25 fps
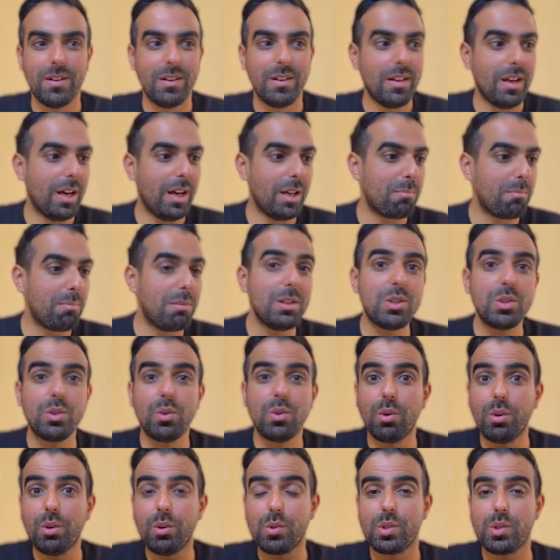And please
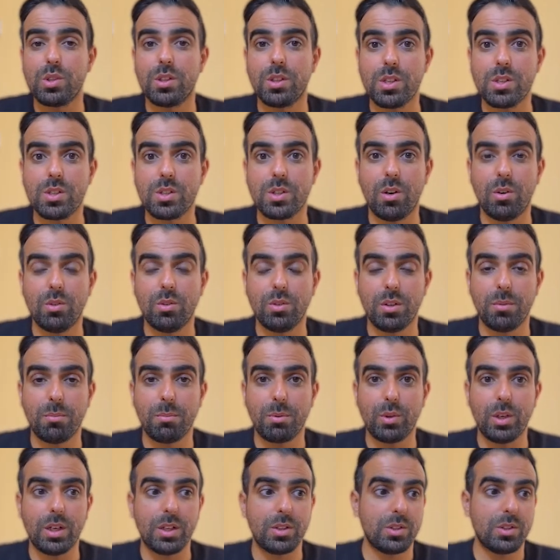don't use this code in
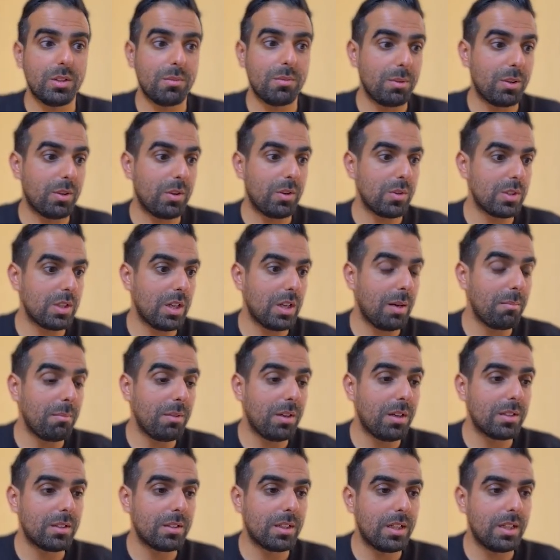production because I'm
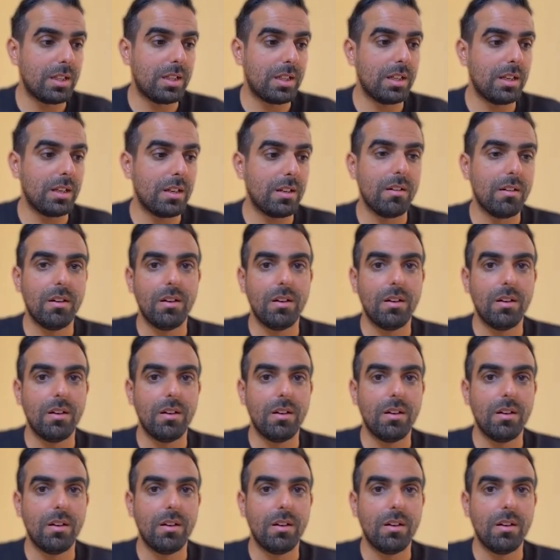not getting